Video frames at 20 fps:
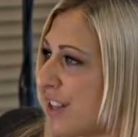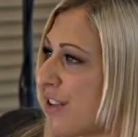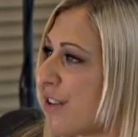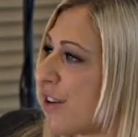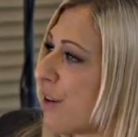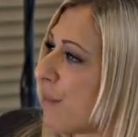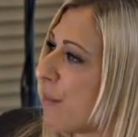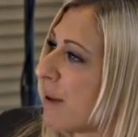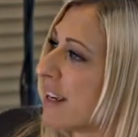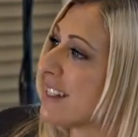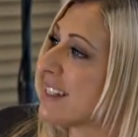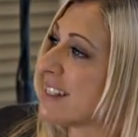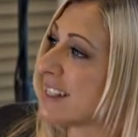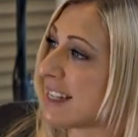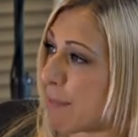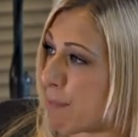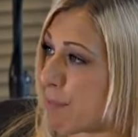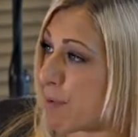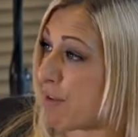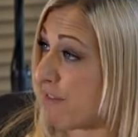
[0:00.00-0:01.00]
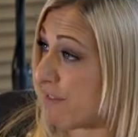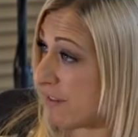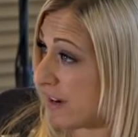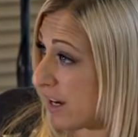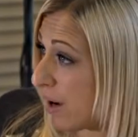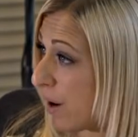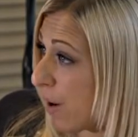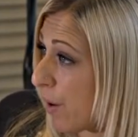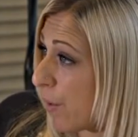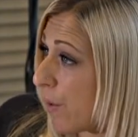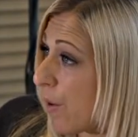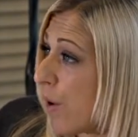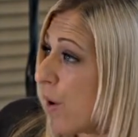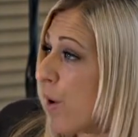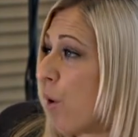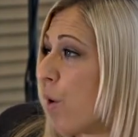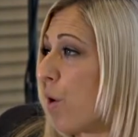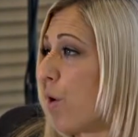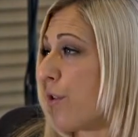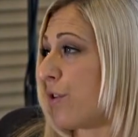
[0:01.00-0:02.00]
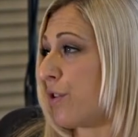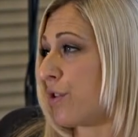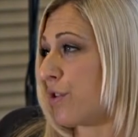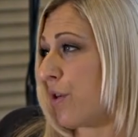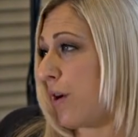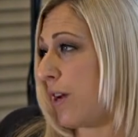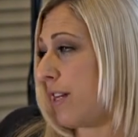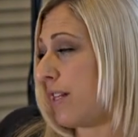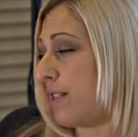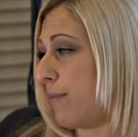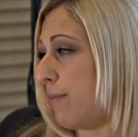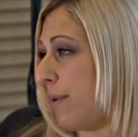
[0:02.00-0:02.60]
either going to be a separate video or there's going to